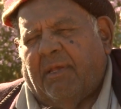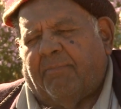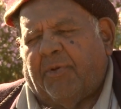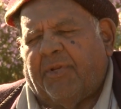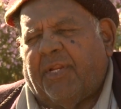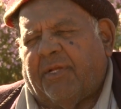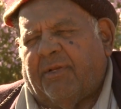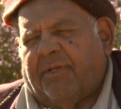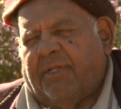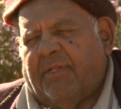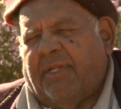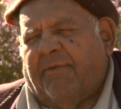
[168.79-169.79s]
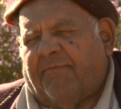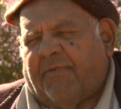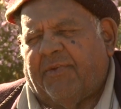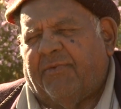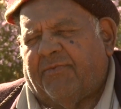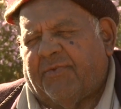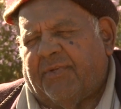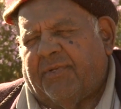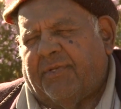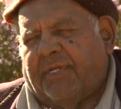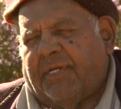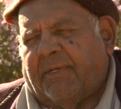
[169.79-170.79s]
political influence
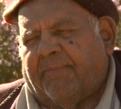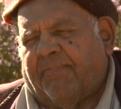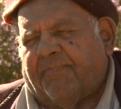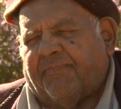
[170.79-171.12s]
and